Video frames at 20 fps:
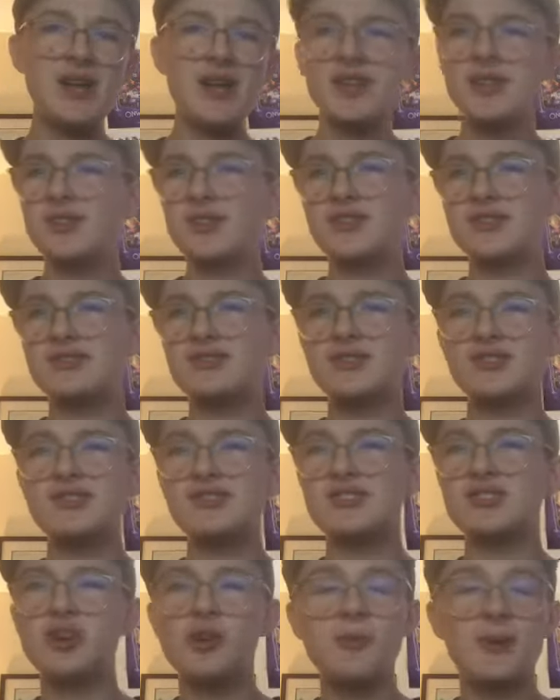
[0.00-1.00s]
There's
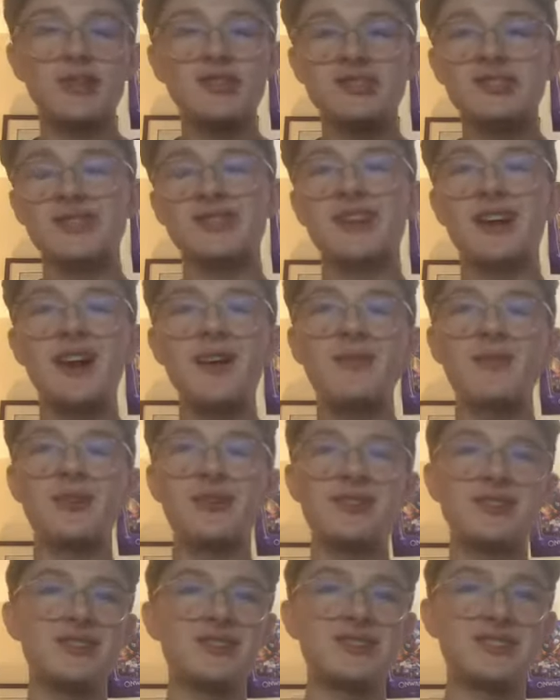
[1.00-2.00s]
just so much to cover
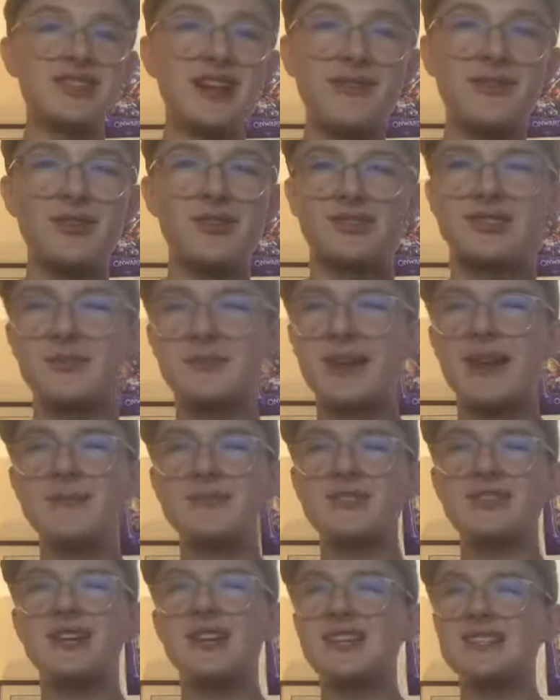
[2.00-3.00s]
in this level.
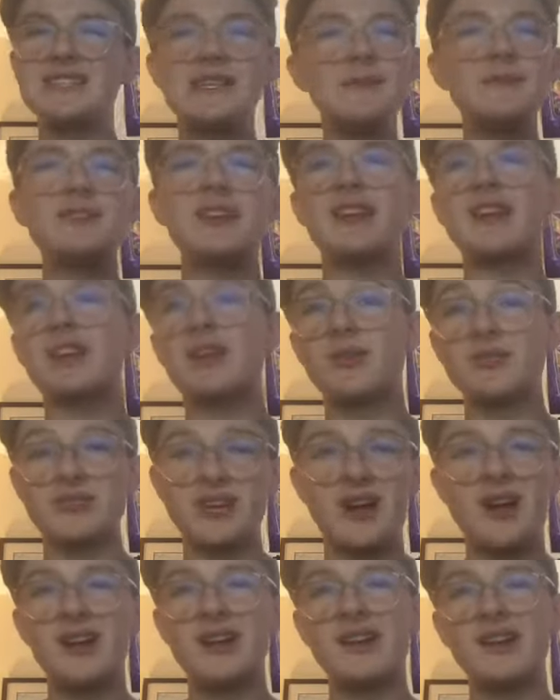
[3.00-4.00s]
Sometimes it seems like it goes
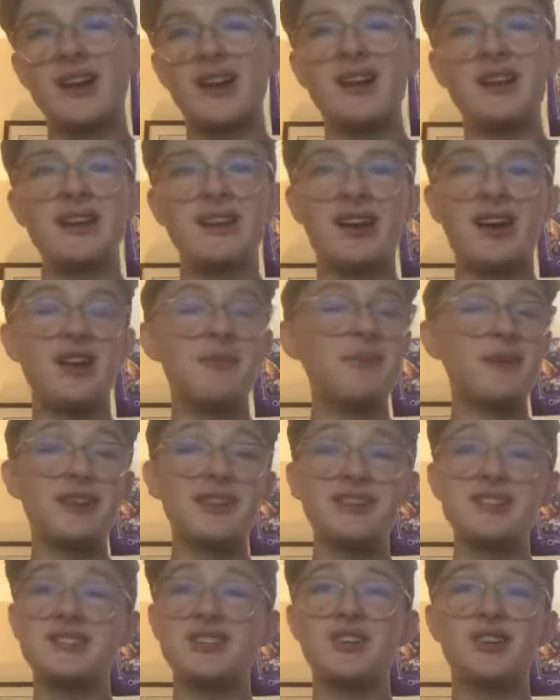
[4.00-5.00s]
on and on and on, but
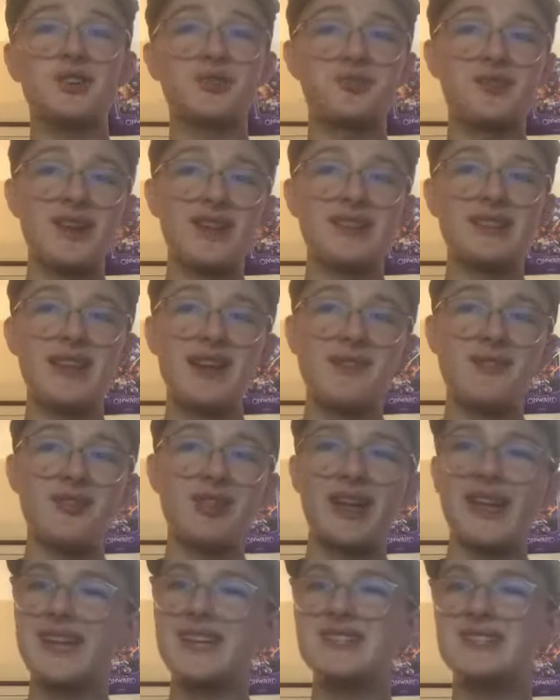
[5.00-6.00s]
it's a great
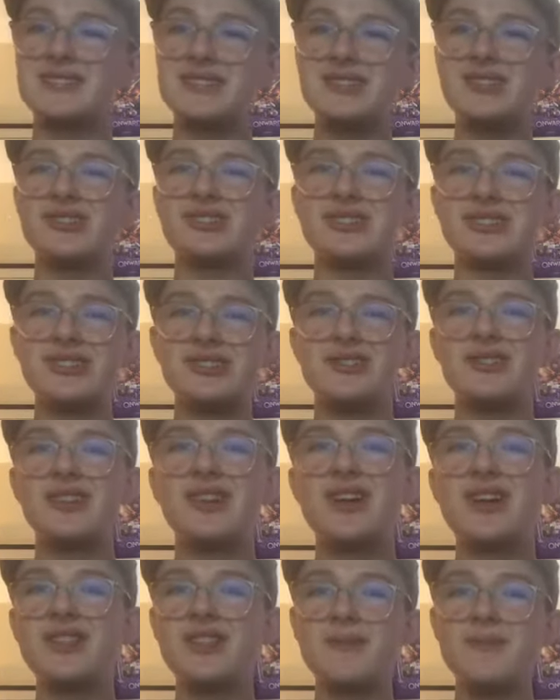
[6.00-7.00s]
level. I can still
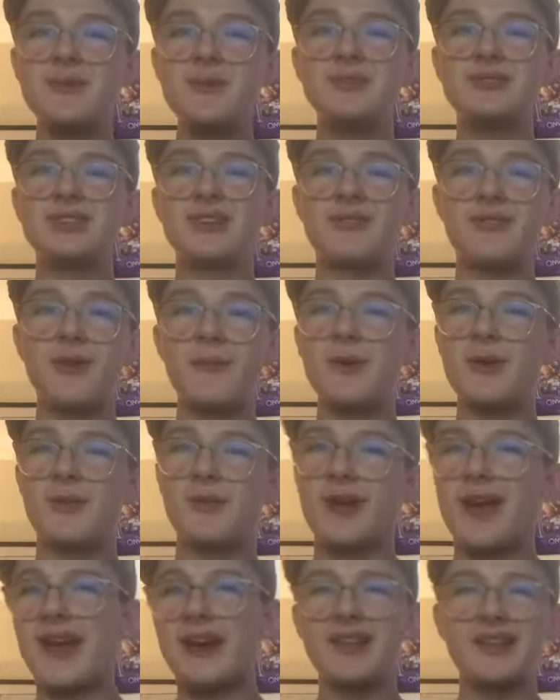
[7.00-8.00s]
hear the music from it
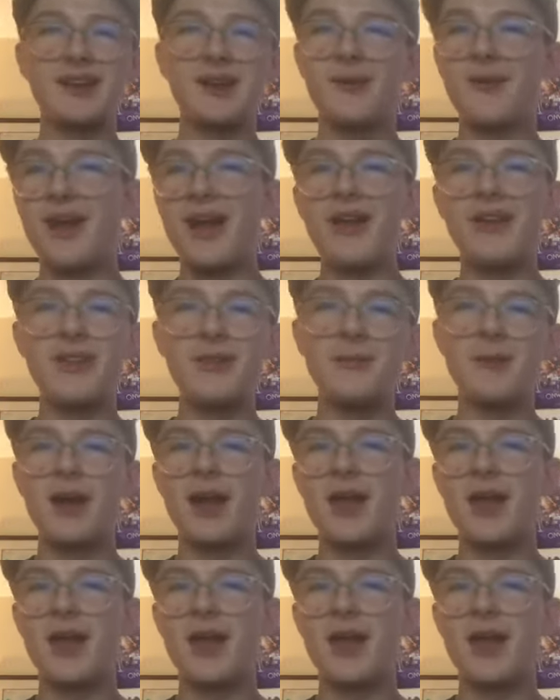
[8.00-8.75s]
rattling around in my